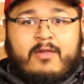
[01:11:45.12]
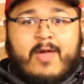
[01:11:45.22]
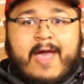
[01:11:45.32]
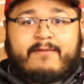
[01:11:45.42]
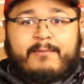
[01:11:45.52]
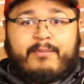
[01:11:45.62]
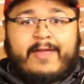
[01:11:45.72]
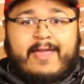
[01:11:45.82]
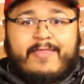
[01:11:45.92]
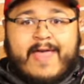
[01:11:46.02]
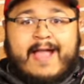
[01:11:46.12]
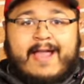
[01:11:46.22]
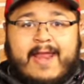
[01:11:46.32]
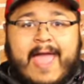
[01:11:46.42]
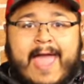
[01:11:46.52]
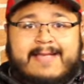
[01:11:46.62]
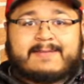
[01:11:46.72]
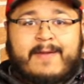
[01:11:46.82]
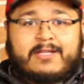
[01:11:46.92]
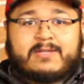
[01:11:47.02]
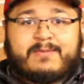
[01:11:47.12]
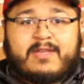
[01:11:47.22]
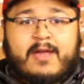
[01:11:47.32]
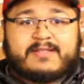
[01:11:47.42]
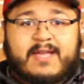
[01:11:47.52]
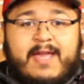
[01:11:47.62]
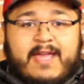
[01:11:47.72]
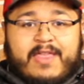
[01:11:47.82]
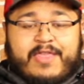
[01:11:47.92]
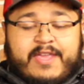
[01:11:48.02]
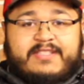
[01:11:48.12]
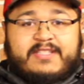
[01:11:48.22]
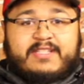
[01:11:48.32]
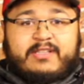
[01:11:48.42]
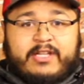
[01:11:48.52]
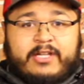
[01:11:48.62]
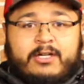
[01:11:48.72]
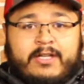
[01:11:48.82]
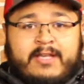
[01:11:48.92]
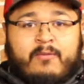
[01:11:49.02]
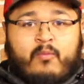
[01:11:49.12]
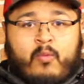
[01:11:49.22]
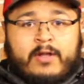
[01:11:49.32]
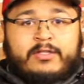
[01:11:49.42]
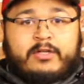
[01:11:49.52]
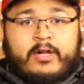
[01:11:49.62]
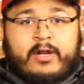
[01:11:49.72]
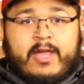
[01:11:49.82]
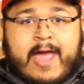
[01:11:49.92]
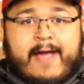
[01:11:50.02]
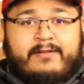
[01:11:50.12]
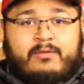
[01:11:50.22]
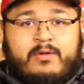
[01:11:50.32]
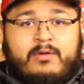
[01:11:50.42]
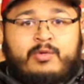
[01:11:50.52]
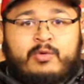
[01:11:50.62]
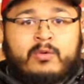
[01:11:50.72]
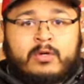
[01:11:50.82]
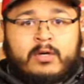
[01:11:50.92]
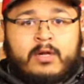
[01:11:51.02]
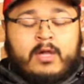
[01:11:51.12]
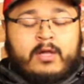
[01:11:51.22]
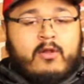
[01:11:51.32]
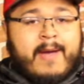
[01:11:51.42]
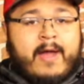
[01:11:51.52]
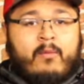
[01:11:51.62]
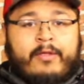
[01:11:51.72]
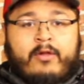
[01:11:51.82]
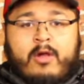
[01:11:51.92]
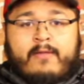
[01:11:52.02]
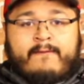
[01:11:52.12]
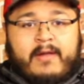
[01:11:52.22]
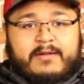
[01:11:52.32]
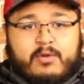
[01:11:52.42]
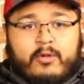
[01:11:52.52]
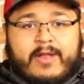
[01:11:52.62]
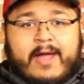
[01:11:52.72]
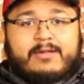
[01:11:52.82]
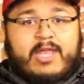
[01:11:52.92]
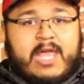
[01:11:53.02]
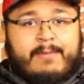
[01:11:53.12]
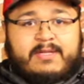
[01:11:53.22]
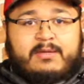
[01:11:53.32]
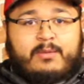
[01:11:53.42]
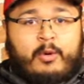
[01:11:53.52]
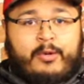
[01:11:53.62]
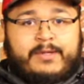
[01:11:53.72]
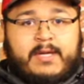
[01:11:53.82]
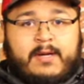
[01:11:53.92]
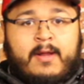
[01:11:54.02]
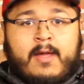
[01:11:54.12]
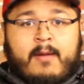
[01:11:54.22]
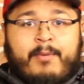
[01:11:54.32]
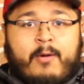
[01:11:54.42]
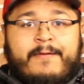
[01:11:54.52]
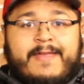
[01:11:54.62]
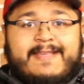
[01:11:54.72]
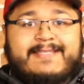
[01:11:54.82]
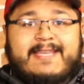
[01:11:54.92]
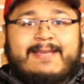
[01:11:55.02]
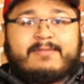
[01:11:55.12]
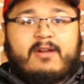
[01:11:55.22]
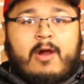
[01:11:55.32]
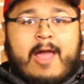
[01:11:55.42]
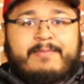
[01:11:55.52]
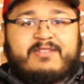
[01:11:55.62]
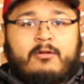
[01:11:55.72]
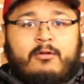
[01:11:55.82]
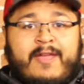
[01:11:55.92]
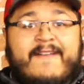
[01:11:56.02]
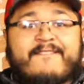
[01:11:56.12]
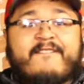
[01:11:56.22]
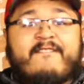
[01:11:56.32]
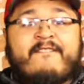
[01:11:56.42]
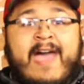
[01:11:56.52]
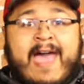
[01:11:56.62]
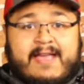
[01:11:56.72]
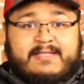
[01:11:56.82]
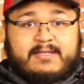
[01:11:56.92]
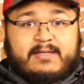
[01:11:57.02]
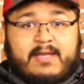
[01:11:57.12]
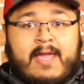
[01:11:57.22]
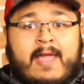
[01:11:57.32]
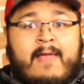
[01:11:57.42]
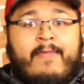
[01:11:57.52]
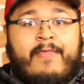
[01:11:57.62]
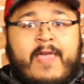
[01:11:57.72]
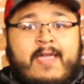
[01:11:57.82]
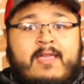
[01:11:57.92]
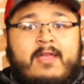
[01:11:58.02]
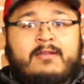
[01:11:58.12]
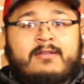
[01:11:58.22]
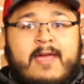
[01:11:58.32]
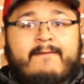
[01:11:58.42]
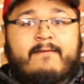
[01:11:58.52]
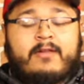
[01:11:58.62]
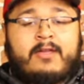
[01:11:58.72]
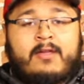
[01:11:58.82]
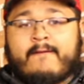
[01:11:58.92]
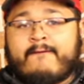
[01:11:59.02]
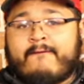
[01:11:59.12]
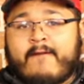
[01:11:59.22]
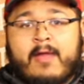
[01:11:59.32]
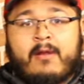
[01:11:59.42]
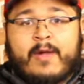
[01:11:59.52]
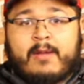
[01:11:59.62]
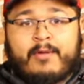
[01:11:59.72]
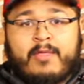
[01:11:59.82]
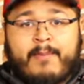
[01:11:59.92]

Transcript: you have to play in that kind of aspect just because this is literally what you're going to have to endure, no matter whether you're on the Vegas Golden Knights or the Edmonton Oilers here. Both of these teams are absolutely fast. And they can definitely find a way to put